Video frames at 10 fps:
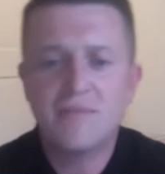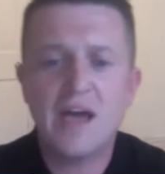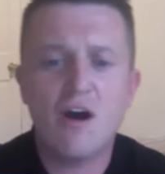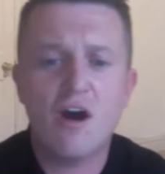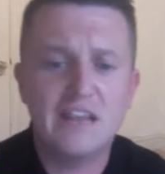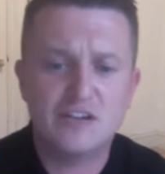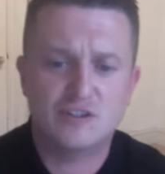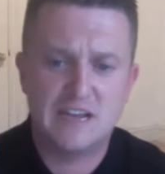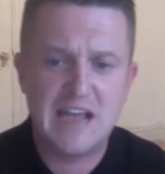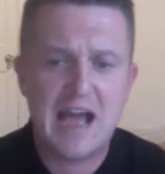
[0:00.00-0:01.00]
They are
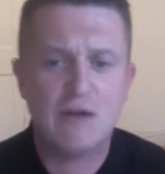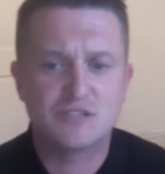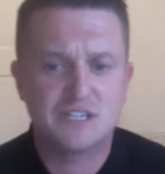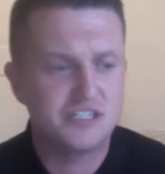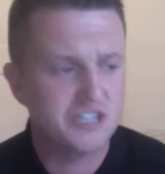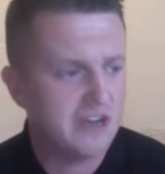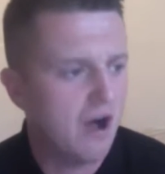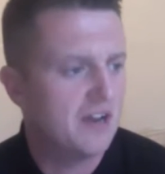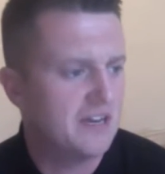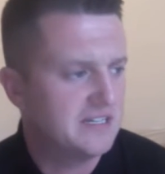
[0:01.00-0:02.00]
literally housing
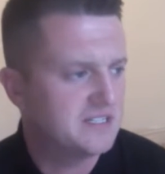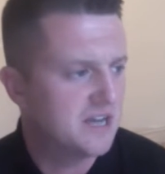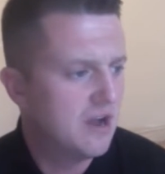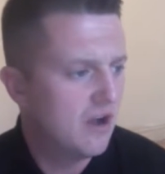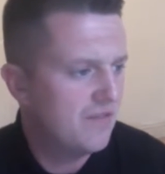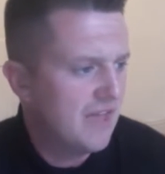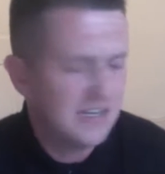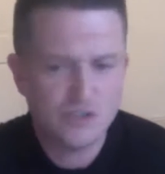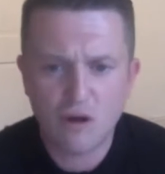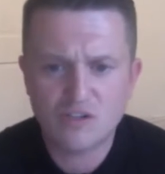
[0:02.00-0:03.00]
jihadists
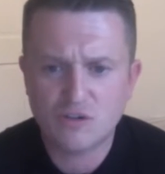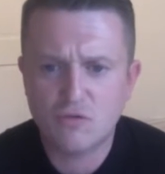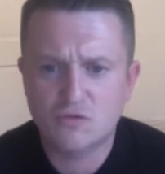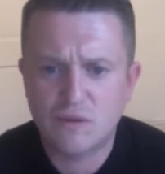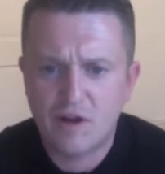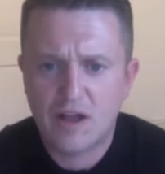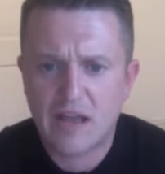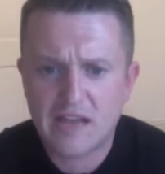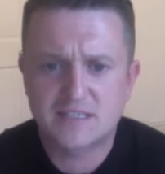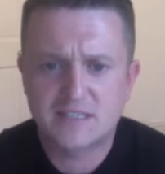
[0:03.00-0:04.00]
next to our schools with our
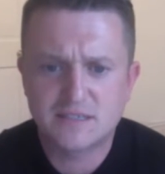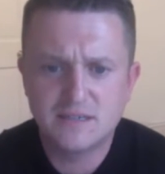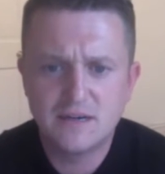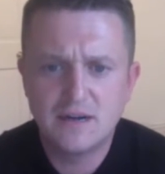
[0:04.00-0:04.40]
kids.